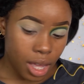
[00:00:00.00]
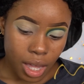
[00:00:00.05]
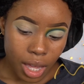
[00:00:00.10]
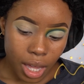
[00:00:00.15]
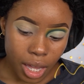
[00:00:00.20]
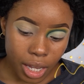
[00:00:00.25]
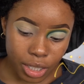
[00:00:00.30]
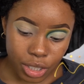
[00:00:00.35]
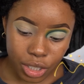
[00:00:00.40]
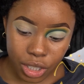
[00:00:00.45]

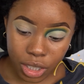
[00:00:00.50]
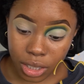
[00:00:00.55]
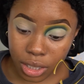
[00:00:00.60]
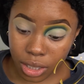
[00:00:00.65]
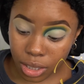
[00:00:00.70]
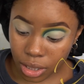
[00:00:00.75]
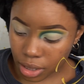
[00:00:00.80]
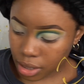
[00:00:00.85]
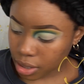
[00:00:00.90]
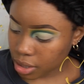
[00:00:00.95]
and
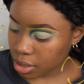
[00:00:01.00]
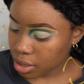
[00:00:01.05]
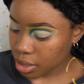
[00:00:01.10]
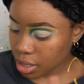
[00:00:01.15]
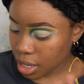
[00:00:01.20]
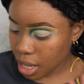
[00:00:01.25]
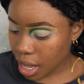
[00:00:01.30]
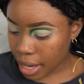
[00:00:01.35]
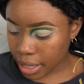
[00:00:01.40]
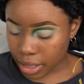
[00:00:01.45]
just
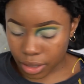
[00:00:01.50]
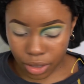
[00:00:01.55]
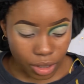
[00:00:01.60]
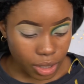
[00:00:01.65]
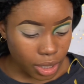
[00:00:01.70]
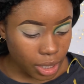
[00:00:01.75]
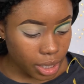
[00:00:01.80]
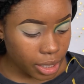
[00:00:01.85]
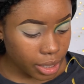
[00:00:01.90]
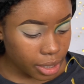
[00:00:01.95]
add it on
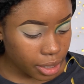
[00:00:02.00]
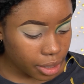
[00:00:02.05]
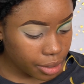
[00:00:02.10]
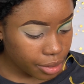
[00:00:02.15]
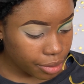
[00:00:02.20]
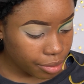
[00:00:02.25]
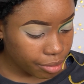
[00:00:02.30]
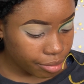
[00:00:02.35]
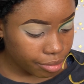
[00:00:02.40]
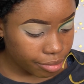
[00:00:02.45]
the lid.
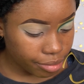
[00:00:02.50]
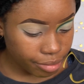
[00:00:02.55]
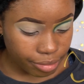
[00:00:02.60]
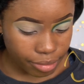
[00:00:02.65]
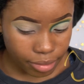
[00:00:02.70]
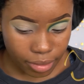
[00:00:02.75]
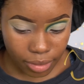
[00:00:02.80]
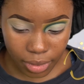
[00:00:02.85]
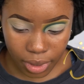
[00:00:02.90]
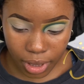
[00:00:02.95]

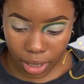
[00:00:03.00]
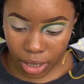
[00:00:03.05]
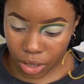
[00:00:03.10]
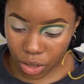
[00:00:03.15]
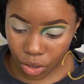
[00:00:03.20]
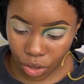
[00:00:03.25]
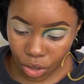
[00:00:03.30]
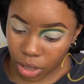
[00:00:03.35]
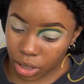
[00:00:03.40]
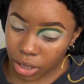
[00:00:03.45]
That is
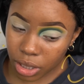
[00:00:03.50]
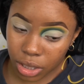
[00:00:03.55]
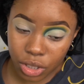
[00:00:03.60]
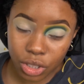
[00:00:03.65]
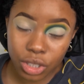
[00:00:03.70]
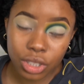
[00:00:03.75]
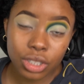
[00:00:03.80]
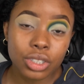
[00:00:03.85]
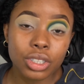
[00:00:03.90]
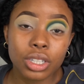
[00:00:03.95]
all. It's
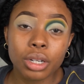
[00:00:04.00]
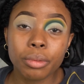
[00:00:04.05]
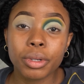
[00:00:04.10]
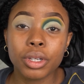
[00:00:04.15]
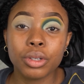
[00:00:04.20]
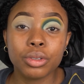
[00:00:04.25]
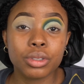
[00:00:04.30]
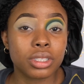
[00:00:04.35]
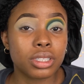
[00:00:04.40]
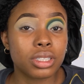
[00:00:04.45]
just going to be
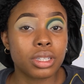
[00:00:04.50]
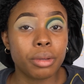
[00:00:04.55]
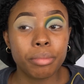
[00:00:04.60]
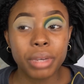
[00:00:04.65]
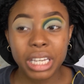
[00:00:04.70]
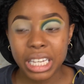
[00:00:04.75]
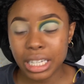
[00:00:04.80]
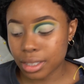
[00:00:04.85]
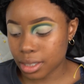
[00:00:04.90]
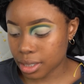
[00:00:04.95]
used as a
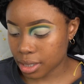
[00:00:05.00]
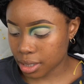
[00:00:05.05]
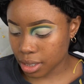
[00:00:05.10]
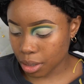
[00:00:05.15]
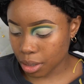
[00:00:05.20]
base because